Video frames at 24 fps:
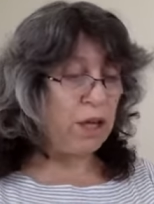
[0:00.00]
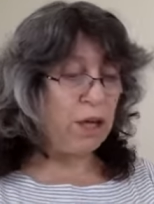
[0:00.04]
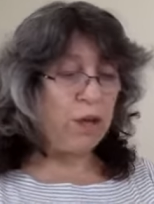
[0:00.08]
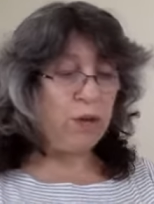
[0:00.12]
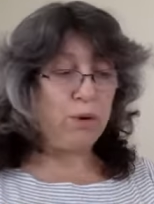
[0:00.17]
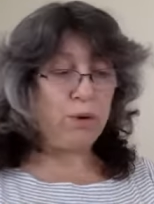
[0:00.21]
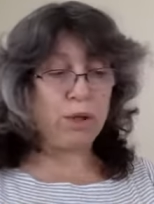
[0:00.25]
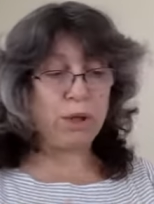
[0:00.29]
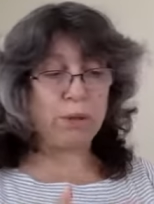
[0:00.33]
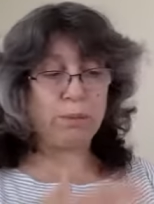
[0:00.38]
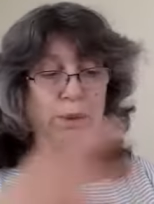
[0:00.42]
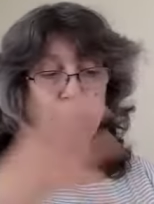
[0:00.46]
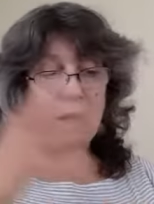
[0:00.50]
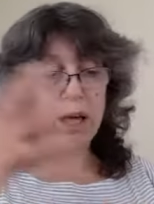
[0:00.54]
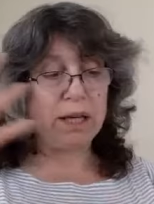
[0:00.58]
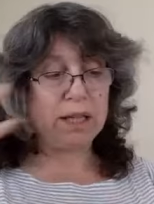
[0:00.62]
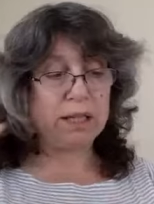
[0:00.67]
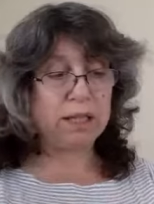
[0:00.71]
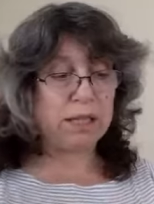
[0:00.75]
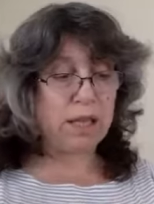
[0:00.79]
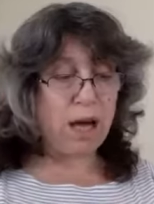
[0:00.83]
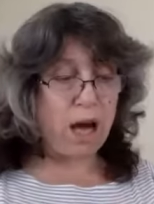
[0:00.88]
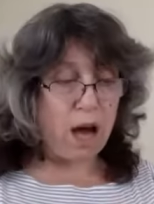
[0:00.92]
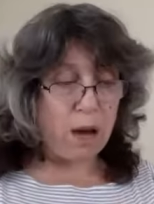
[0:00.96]
You can apply
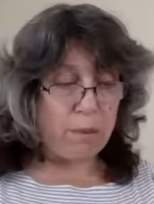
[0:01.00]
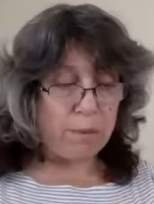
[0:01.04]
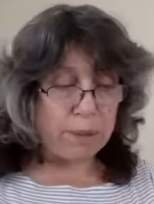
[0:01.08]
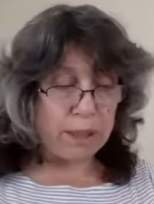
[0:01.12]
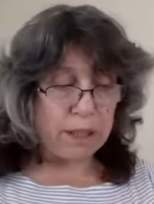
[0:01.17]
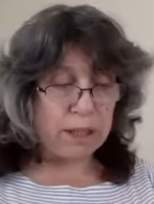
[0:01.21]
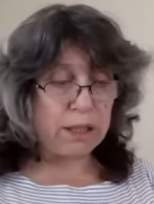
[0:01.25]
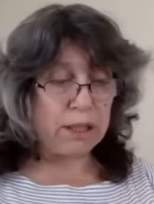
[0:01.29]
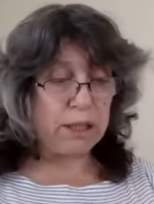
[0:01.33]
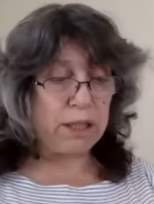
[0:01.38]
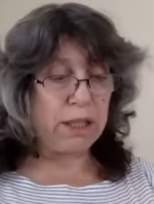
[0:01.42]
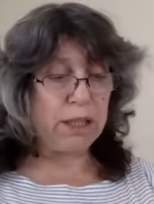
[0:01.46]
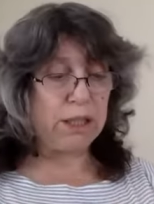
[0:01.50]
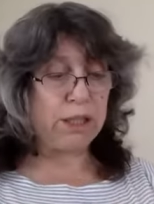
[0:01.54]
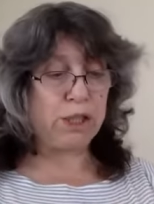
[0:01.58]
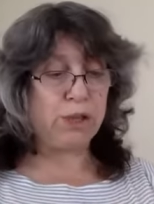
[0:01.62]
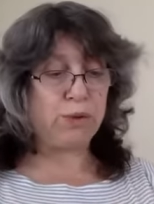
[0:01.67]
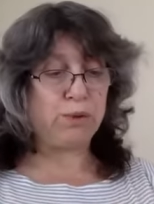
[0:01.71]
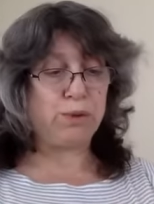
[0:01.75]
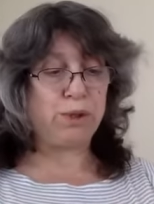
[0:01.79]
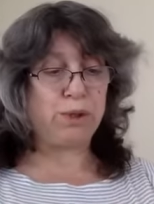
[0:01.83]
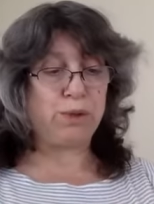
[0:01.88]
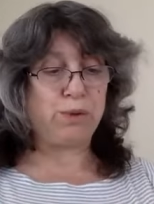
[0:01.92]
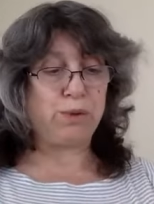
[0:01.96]
it topically
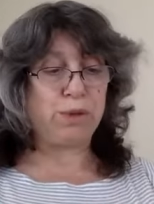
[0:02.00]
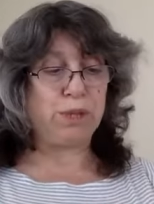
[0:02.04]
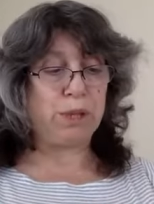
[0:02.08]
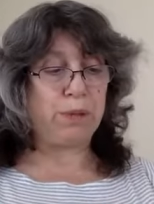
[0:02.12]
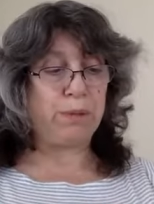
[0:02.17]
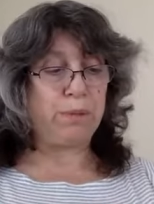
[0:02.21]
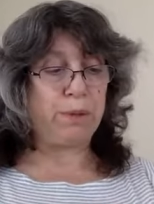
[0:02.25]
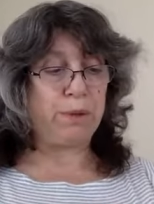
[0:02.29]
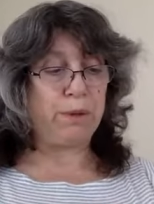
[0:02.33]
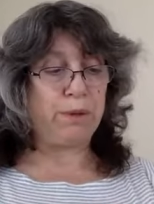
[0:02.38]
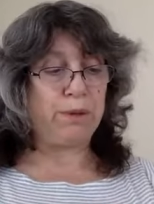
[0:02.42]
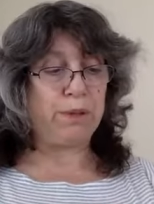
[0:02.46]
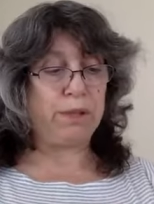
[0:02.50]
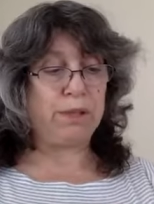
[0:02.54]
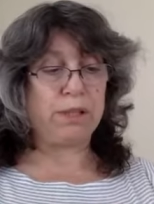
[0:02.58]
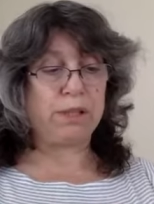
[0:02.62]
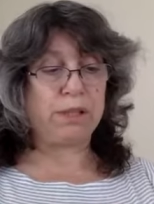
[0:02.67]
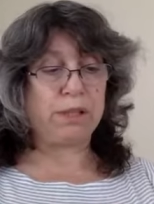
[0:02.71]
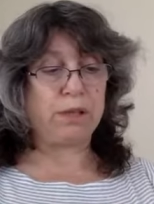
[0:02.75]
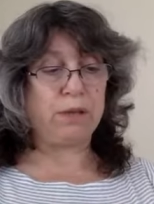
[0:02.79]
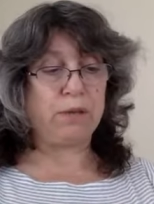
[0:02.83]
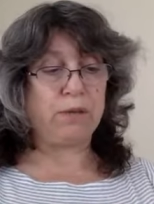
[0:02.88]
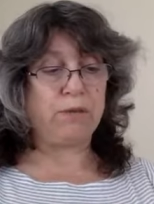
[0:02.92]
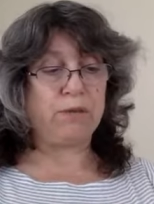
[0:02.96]
to reduce the
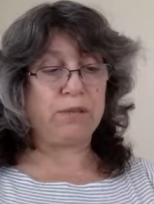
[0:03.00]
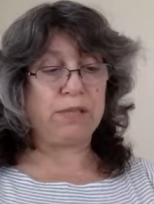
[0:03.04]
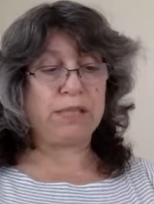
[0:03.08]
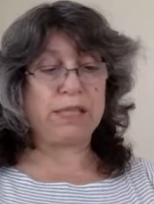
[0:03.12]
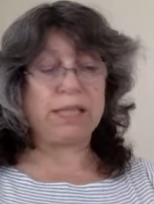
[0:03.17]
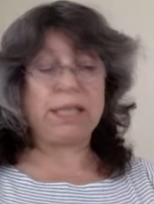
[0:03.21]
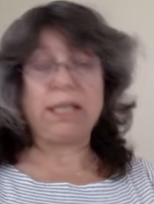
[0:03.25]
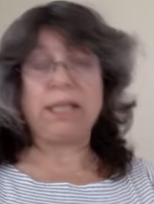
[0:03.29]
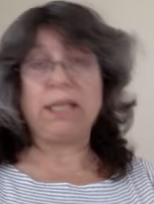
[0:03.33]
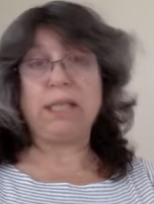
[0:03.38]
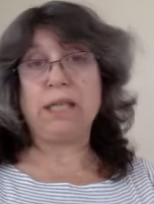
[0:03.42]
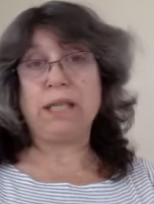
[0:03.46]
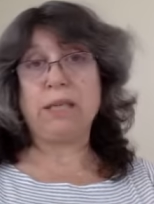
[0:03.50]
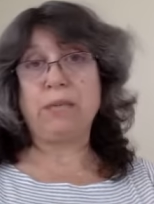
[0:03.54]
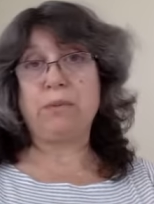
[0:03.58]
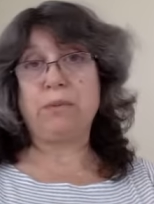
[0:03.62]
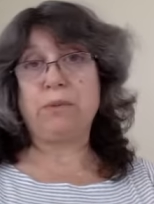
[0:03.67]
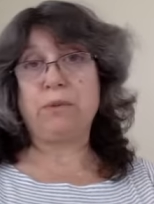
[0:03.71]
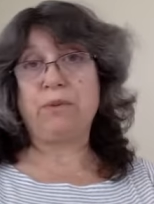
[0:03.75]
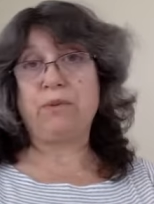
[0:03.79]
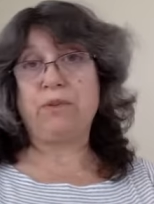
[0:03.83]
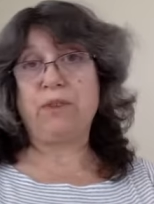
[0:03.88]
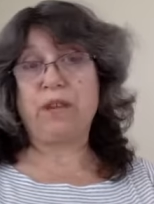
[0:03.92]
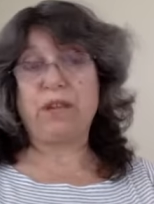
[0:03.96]
appearance of skin
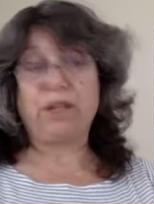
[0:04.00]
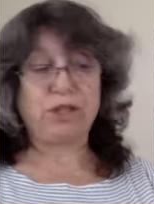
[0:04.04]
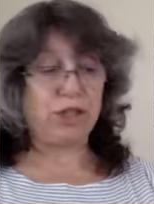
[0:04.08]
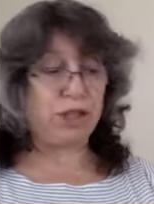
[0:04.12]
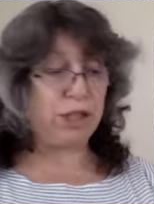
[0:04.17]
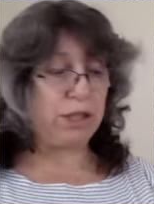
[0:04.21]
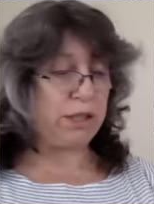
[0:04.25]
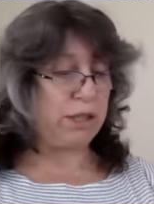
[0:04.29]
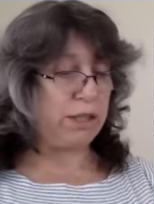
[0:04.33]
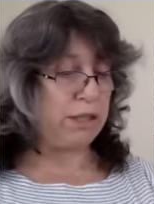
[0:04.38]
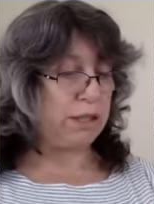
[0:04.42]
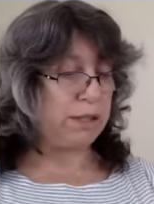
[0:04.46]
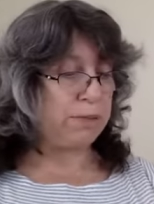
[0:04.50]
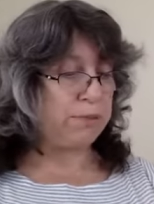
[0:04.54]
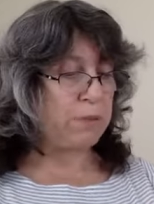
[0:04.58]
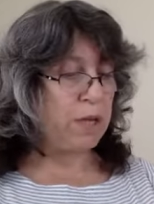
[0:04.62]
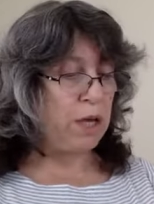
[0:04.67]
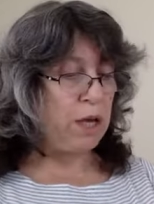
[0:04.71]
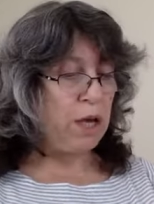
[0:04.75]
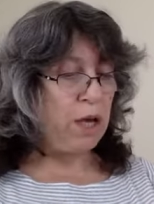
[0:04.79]
imperfections.